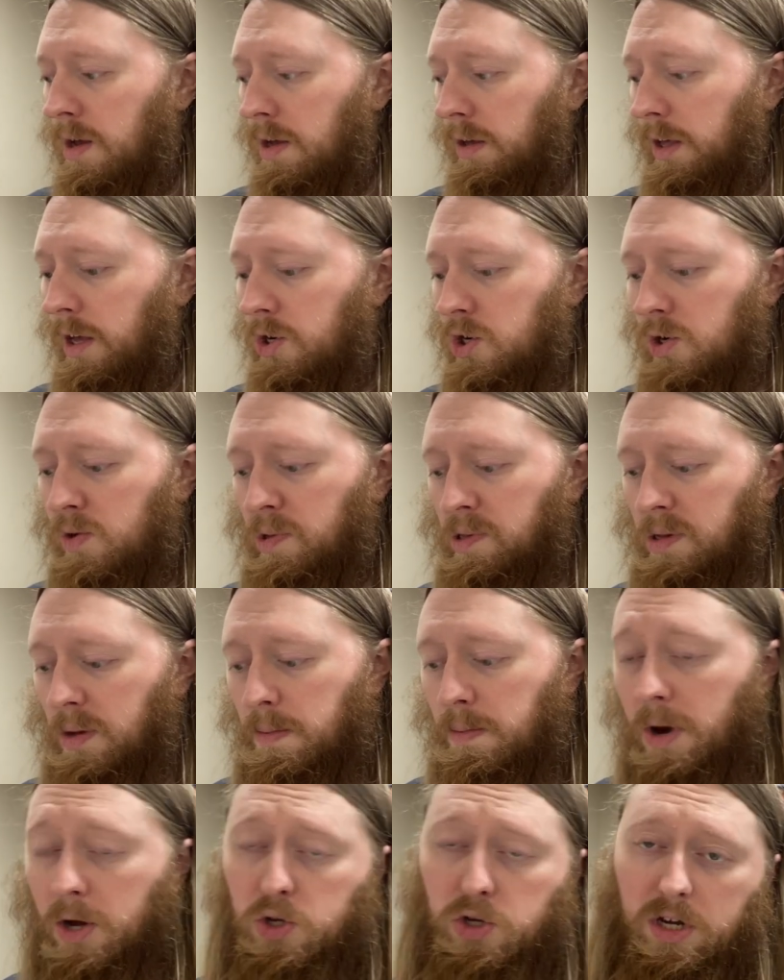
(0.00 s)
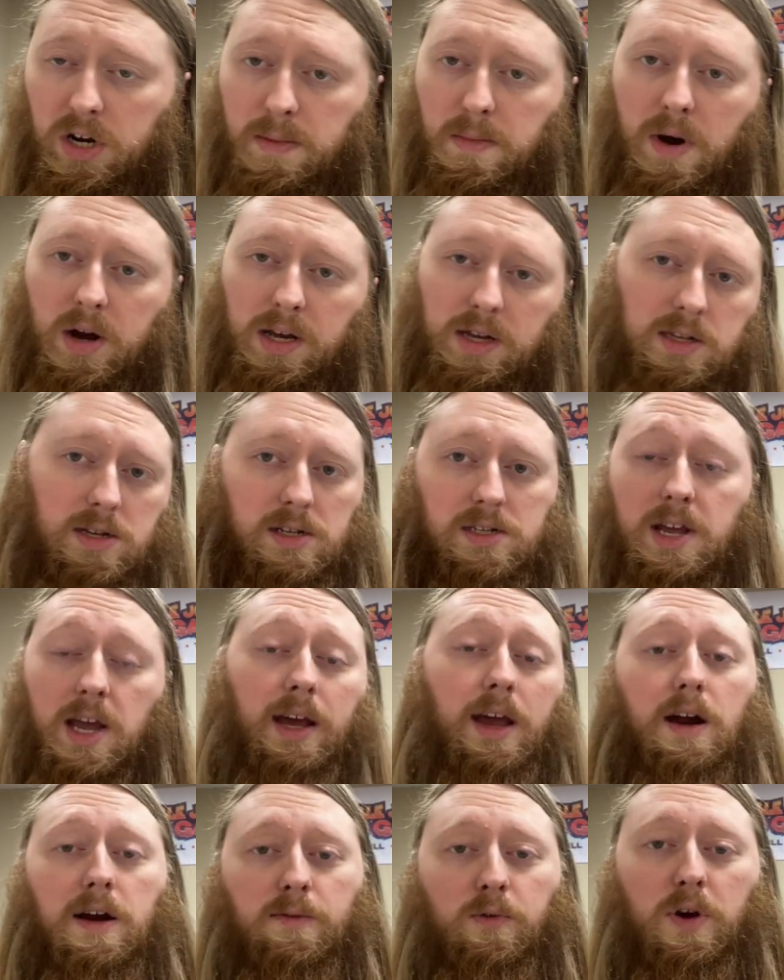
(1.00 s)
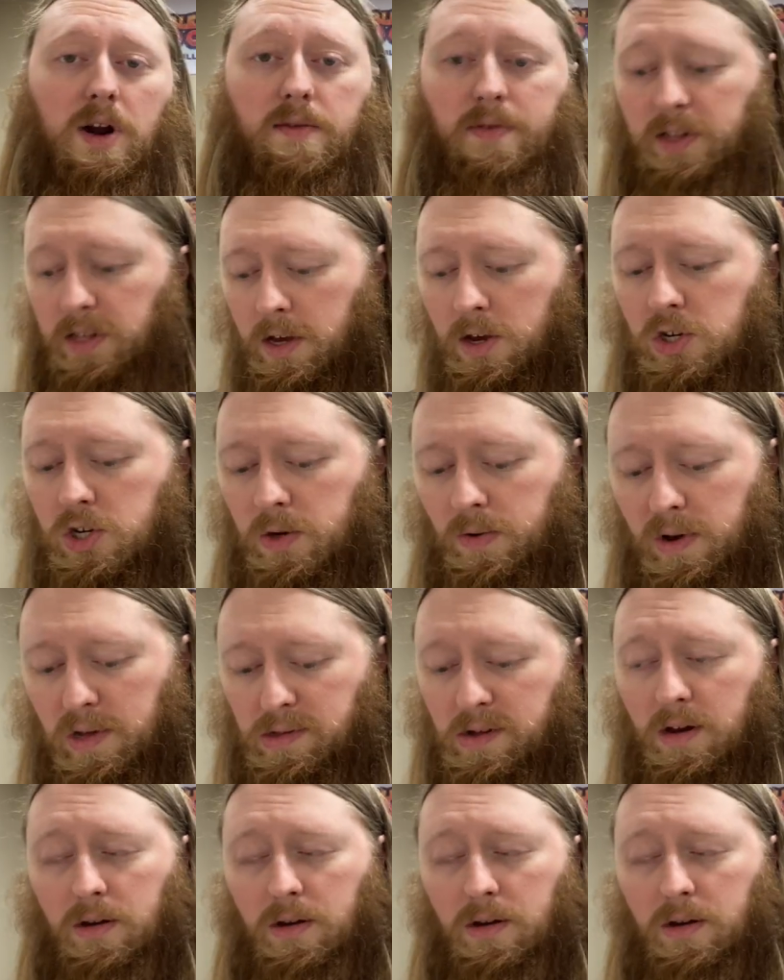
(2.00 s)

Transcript: get you some much needed money to take care of whatever the issue is.